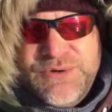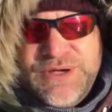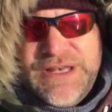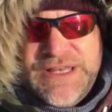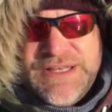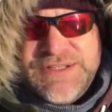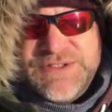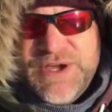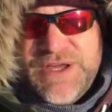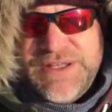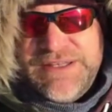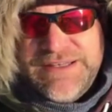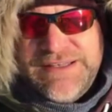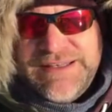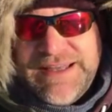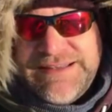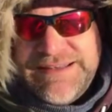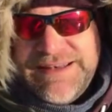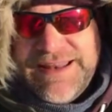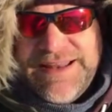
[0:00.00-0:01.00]
Really exciting
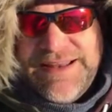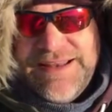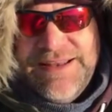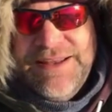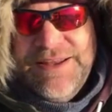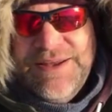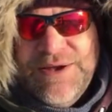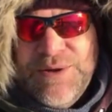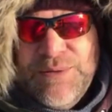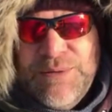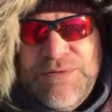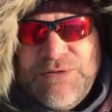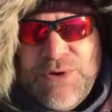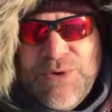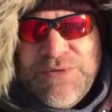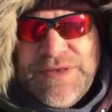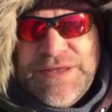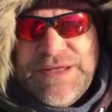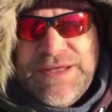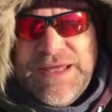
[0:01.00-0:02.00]
day today. We've
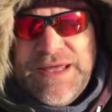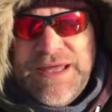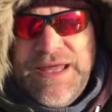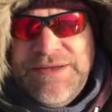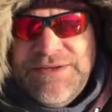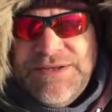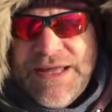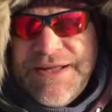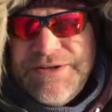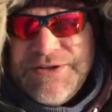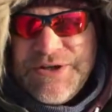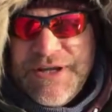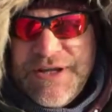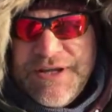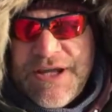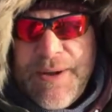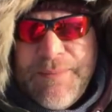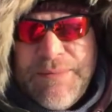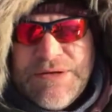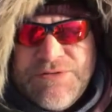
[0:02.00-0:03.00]
got the heating engineer
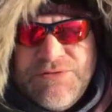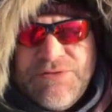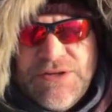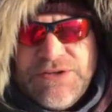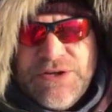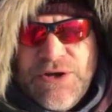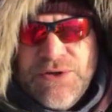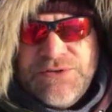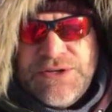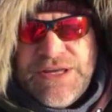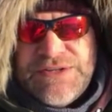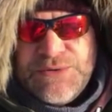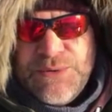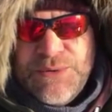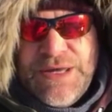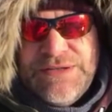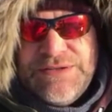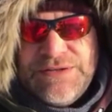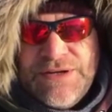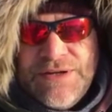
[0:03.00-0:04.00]
coming to fit our diesel
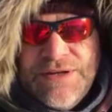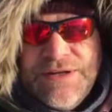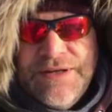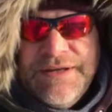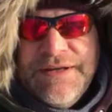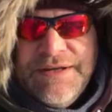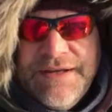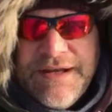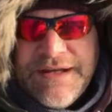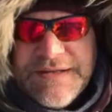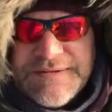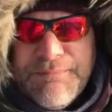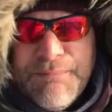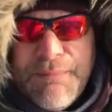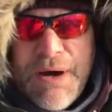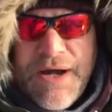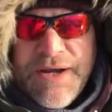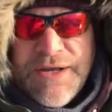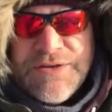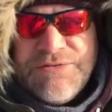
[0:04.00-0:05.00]
heater. It's
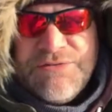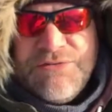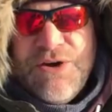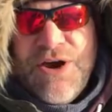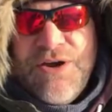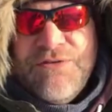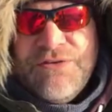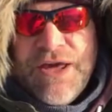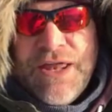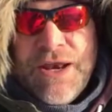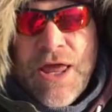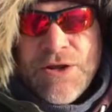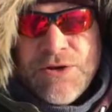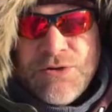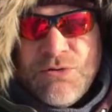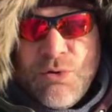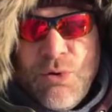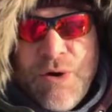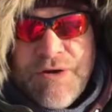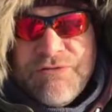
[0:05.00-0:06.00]
-5 and I
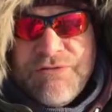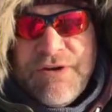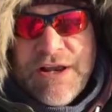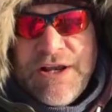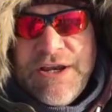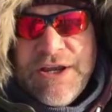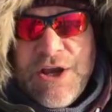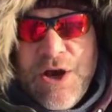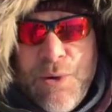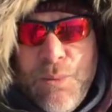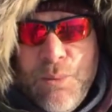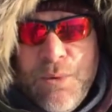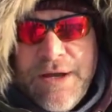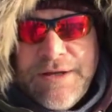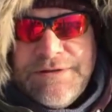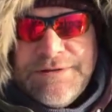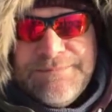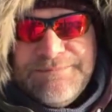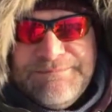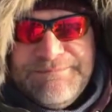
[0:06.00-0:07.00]
quite frankly can't
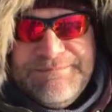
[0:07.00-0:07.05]
wait.